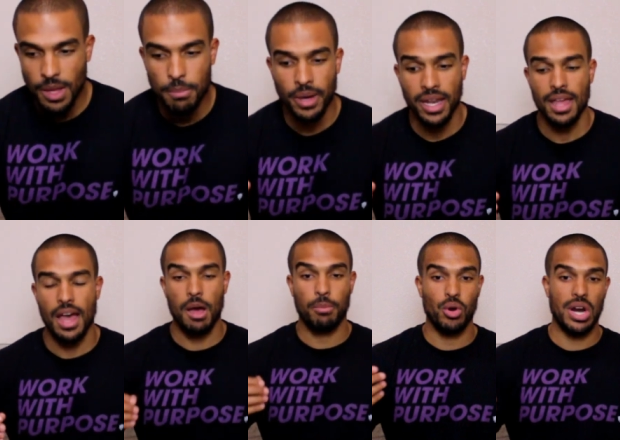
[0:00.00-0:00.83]
But
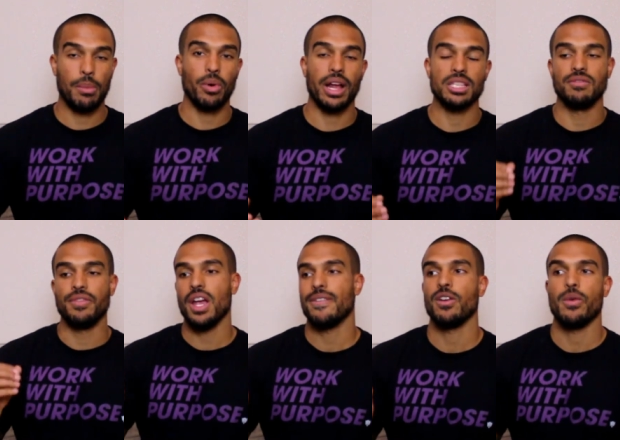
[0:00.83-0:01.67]
I'll program workouts
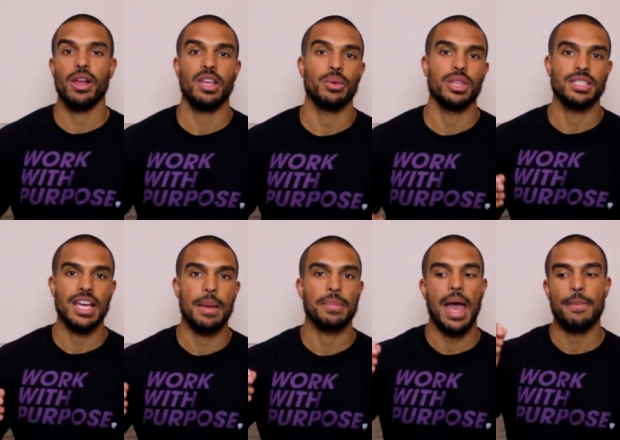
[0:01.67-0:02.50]
very, very rarely where the
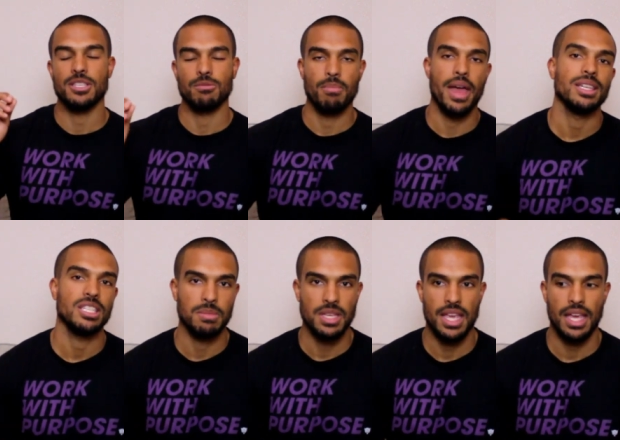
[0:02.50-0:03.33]
time cap is meant
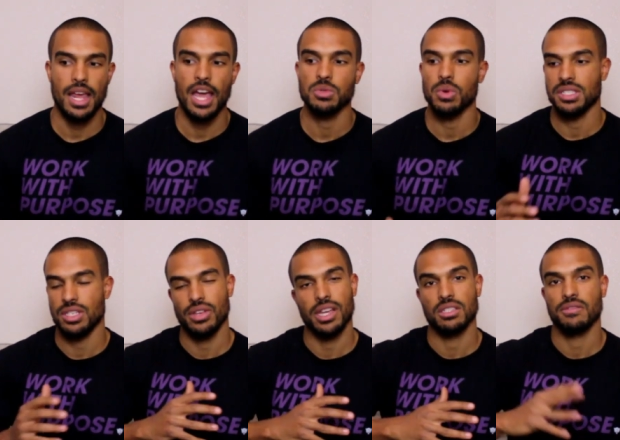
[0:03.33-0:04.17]
to be hit. I just wanna see
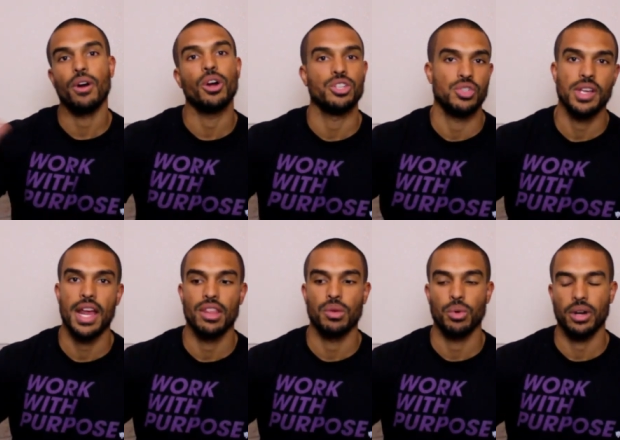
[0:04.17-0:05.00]
you get as far as you
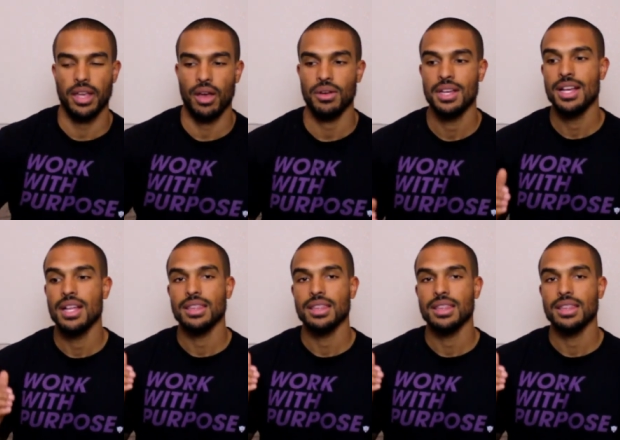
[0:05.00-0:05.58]
can in the workout.